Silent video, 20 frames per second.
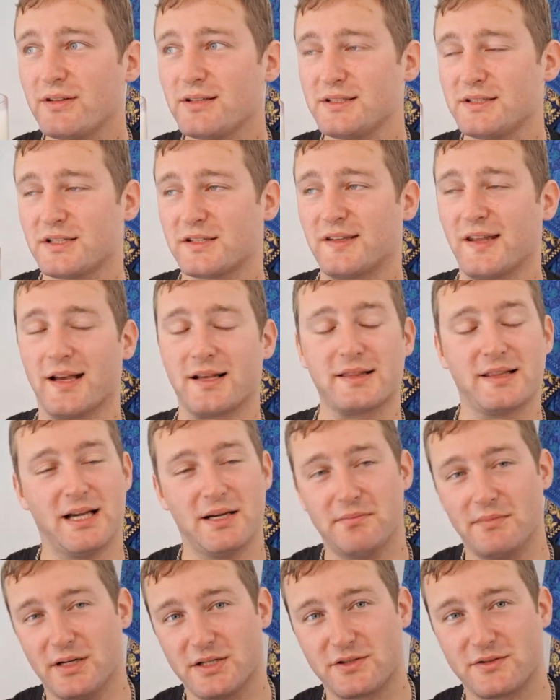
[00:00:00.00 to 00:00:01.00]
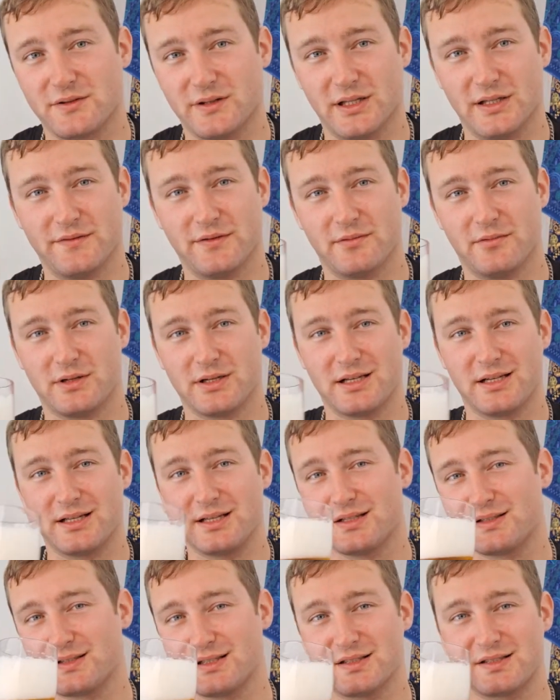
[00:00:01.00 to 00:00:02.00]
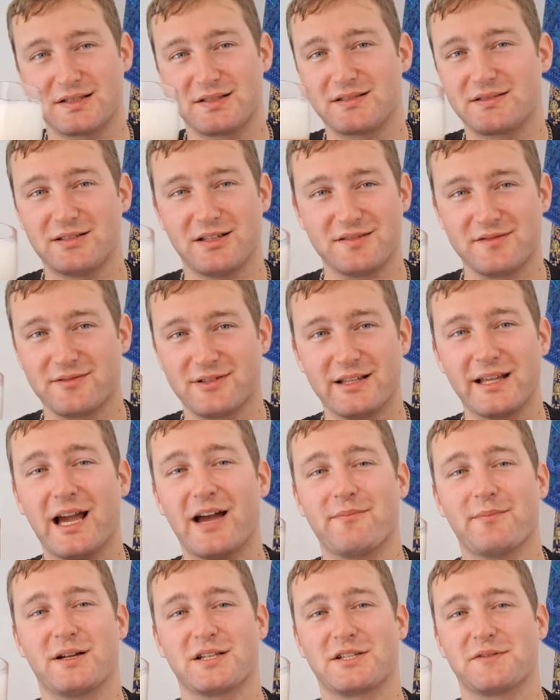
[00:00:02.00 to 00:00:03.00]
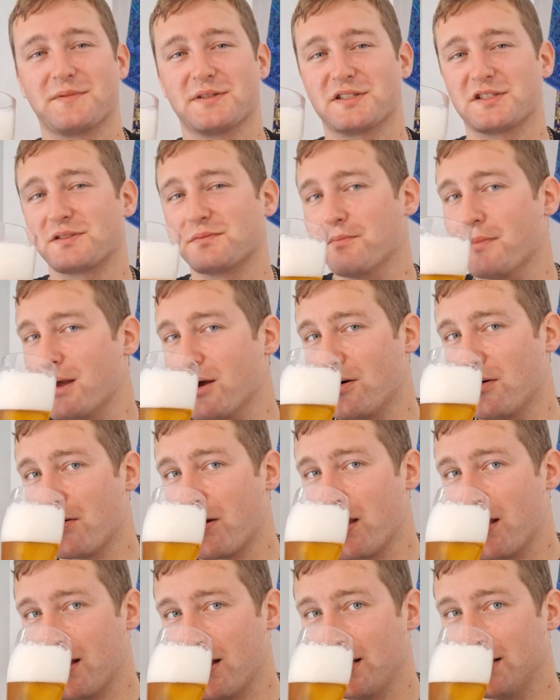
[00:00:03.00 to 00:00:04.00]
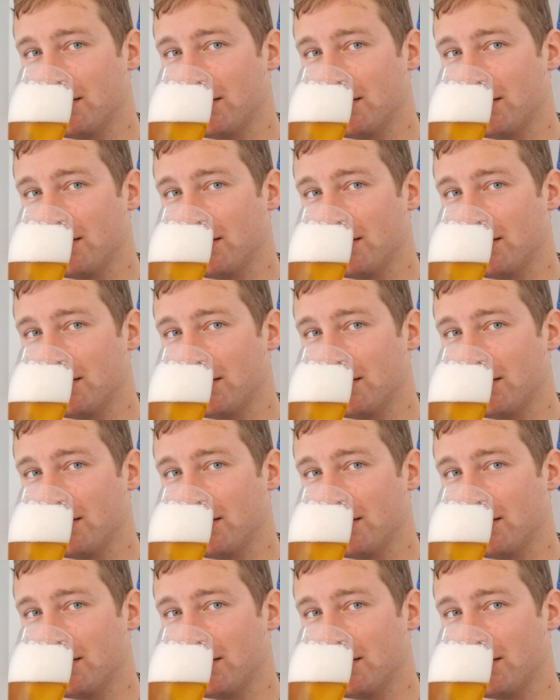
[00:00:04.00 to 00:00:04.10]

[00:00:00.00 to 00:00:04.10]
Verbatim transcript: really detect that much really for what it is. It doesn't really have much of a smell.